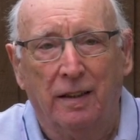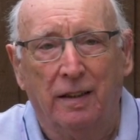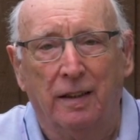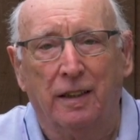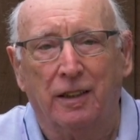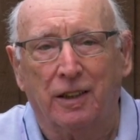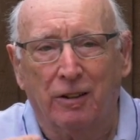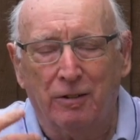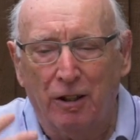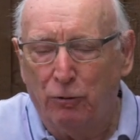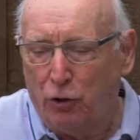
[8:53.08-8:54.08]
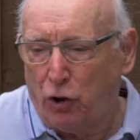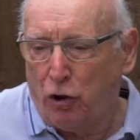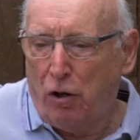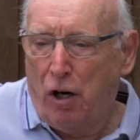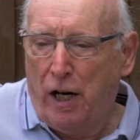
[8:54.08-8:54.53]
Yeah, so don't
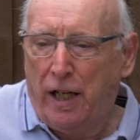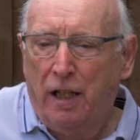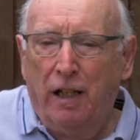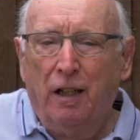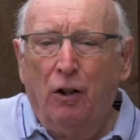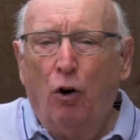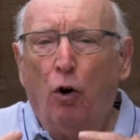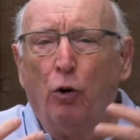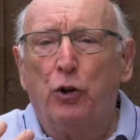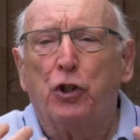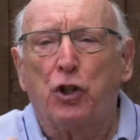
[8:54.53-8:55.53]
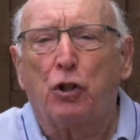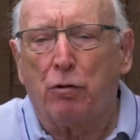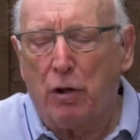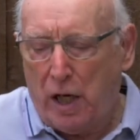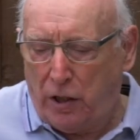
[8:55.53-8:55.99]
try under
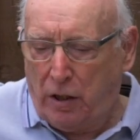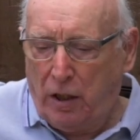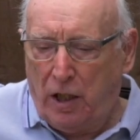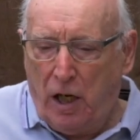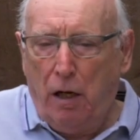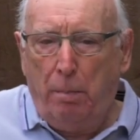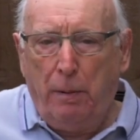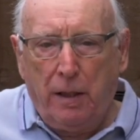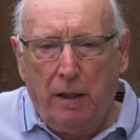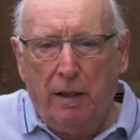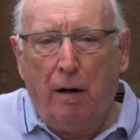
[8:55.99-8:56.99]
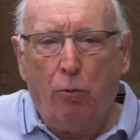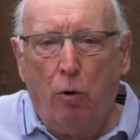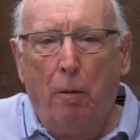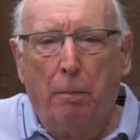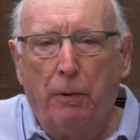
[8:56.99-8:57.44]
stress to keep it in that
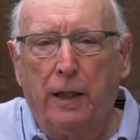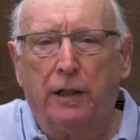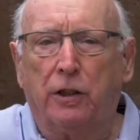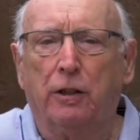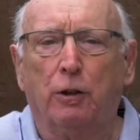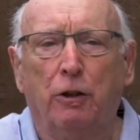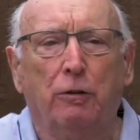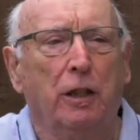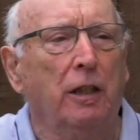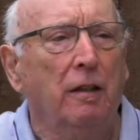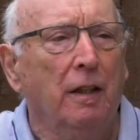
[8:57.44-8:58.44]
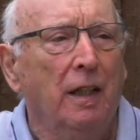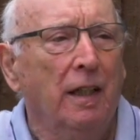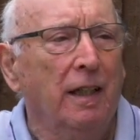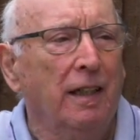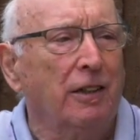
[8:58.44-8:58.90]
one place. So you'll only
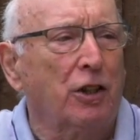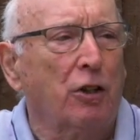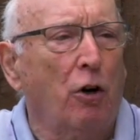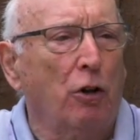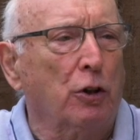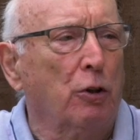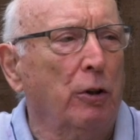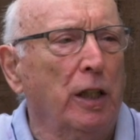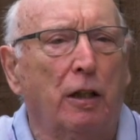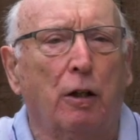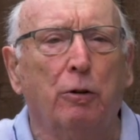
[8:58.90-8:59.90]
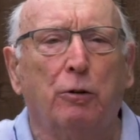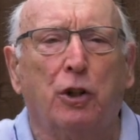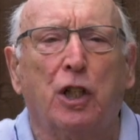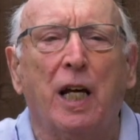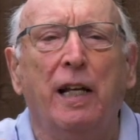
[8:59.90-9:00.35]
it start to
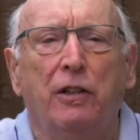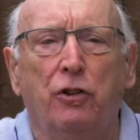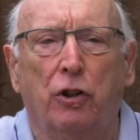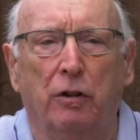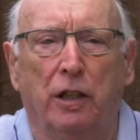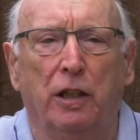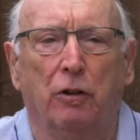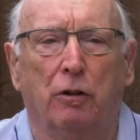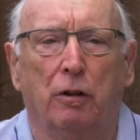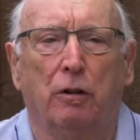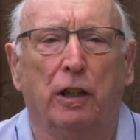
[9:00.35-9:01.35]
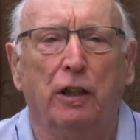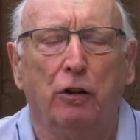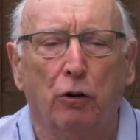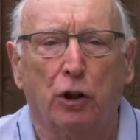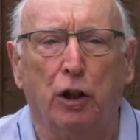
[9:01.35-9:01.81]
include tension in your
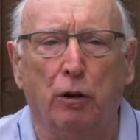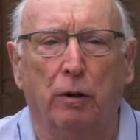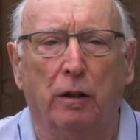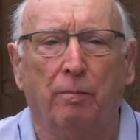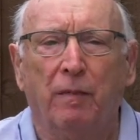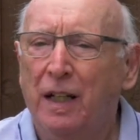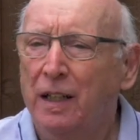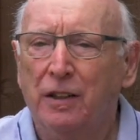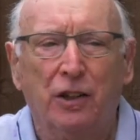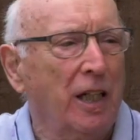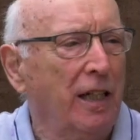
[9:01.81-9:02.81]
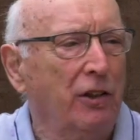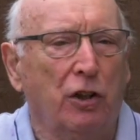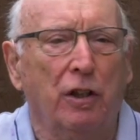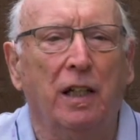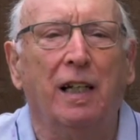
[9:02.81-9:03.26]
cueing.
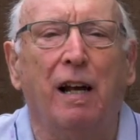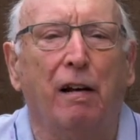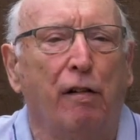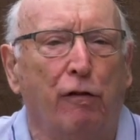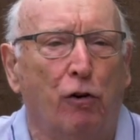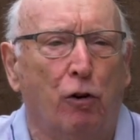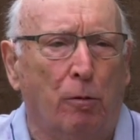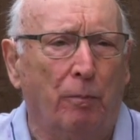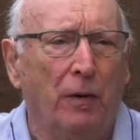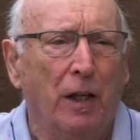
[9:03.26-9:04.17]
Tension in any form